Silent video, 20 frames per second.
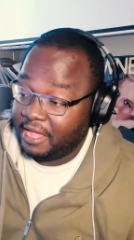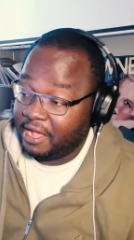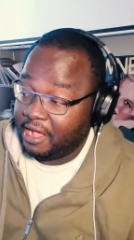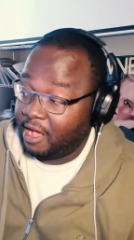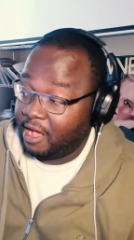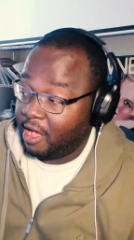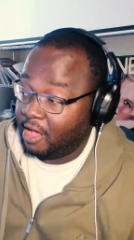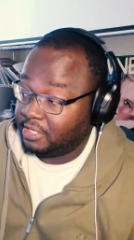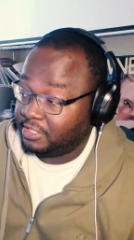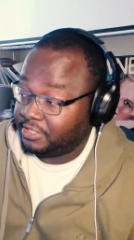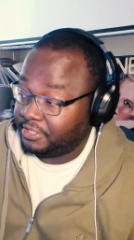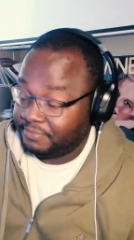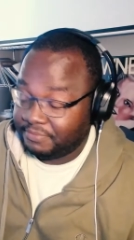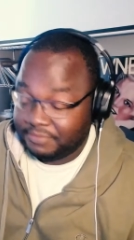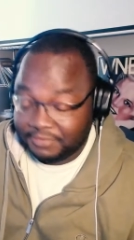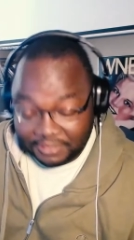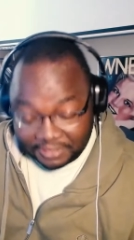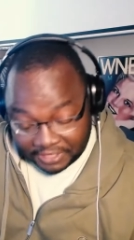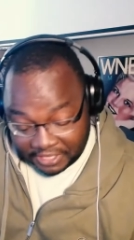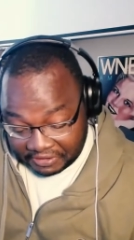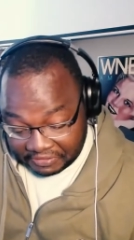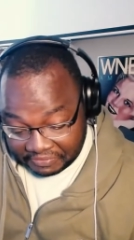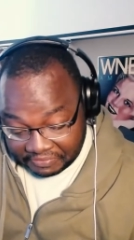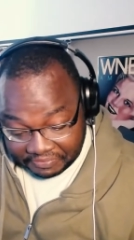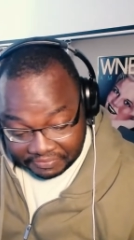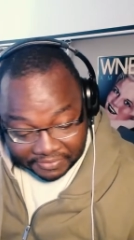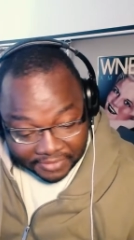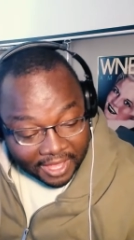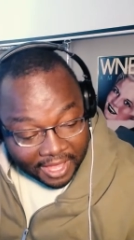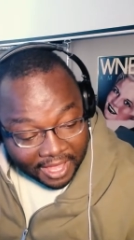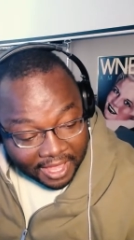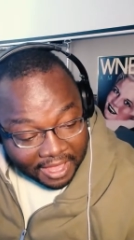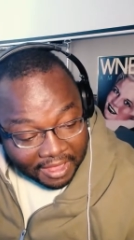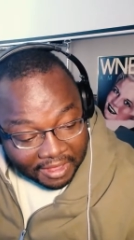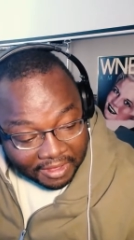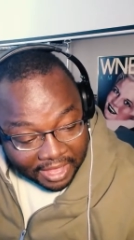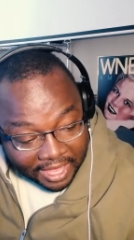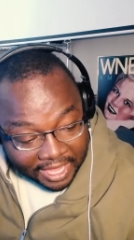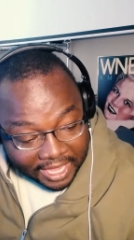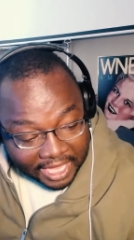awesome. So
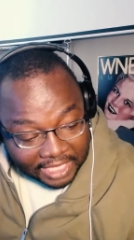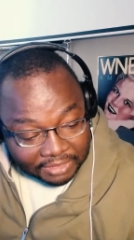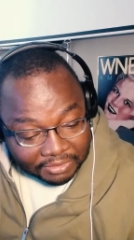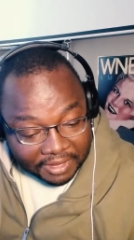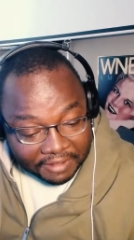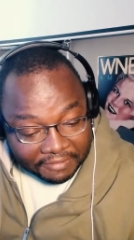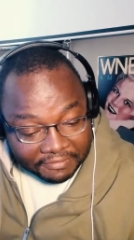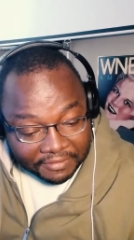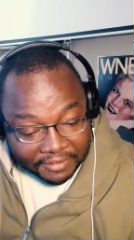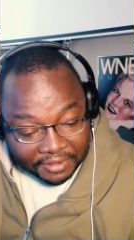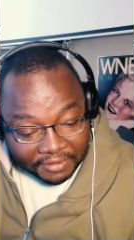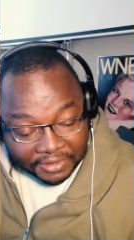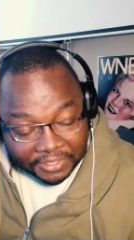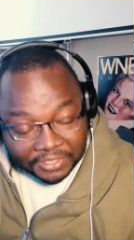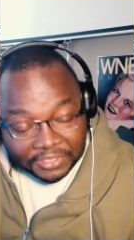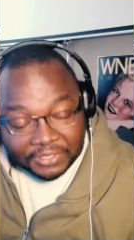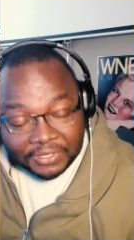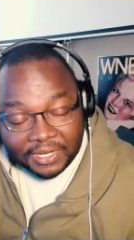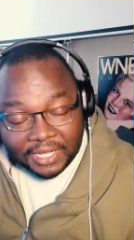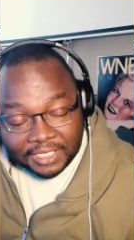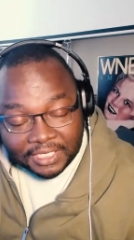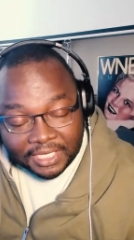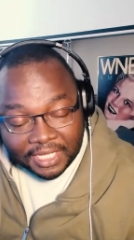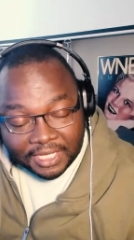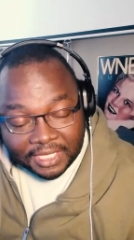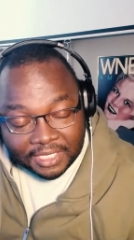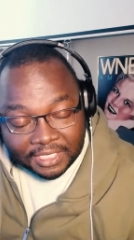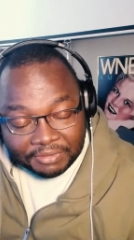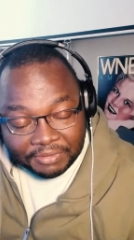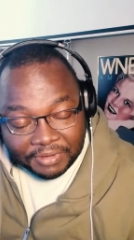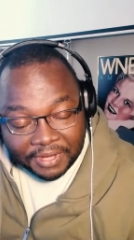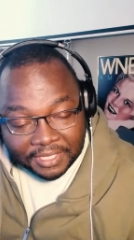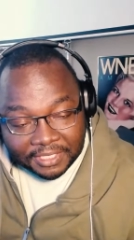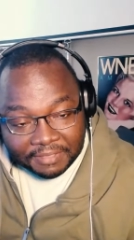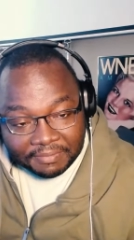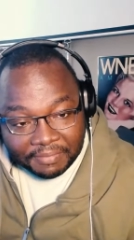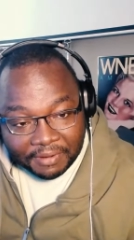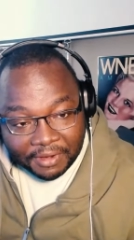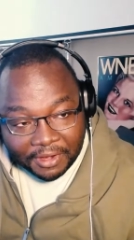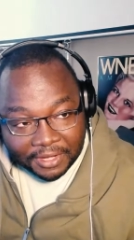I guess without further ado, let's get this
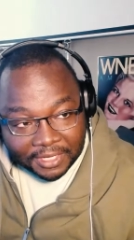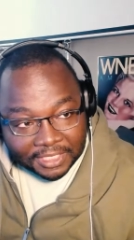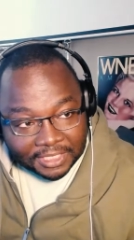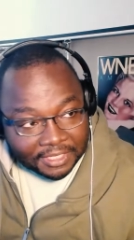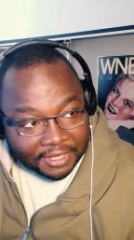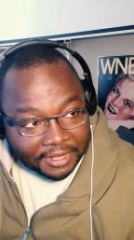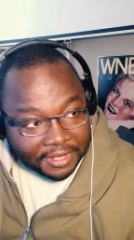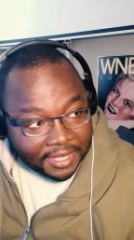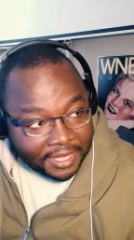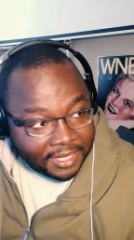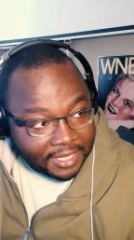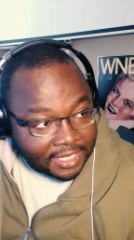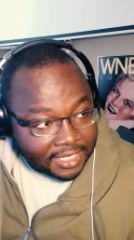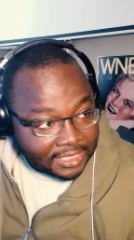reacting party started.